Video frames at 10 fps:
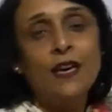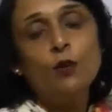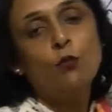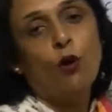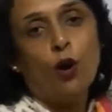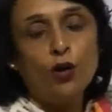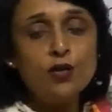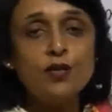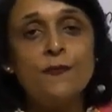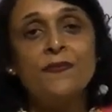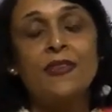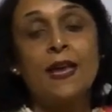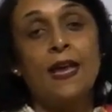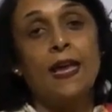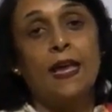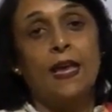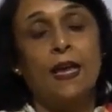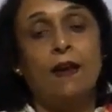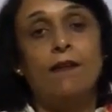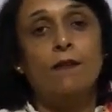did was,
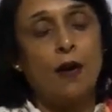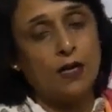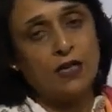uh,